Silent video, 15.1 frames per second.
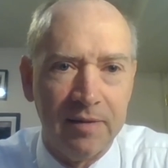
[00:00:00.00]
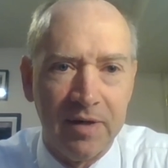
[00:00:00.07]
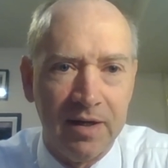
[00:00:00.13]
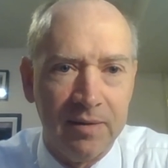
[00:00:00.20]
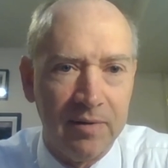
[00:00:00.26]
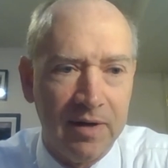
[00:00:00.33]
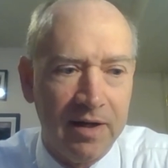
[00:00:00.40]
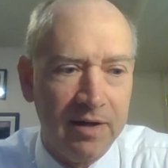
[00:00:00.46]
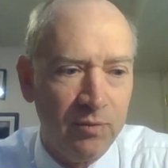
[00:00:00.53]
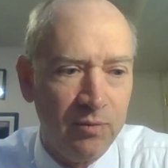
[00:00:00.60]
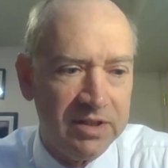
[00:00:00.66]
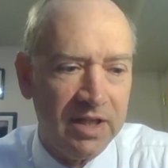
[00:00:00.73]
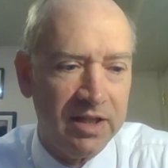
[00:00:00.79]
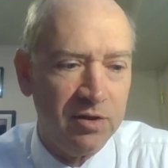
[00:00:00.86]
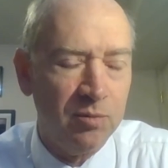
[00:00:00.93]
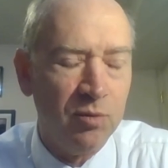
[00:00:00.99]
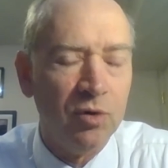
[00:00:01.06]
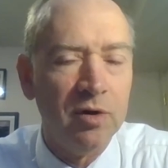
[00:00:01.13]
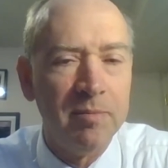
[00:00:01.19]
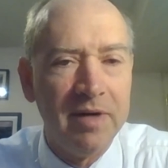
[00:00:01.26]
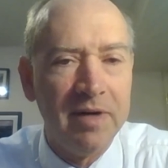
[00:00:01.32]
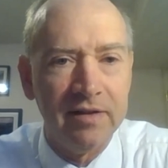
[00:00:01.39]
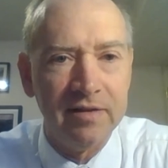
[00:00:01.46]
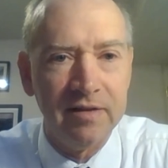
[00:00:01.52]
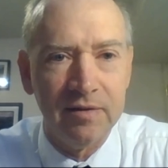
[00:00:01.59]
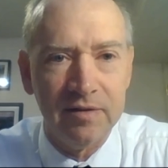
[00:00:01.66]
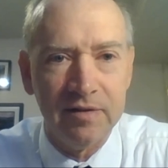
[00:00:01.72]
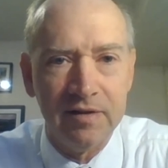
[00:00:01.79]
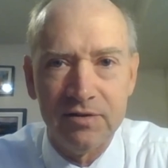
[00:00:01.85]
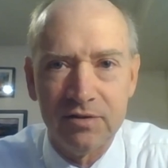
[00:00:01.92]
And I wish I knew more about the
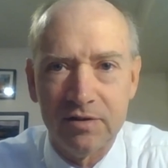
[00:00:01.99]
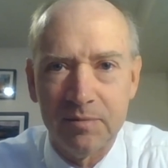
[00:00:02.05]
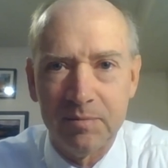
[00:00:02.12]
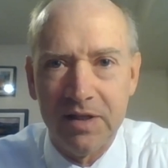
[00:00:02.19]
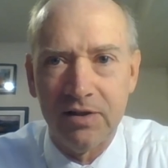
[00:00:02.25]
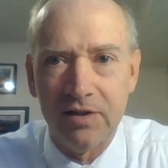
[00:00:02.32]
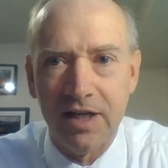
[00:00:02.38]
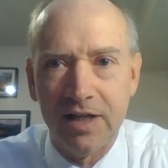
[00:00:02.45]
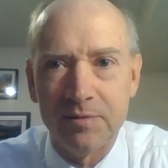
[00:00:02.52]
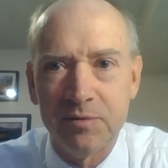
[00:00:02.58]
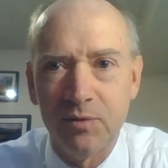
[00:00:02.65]
Eastern paradigms.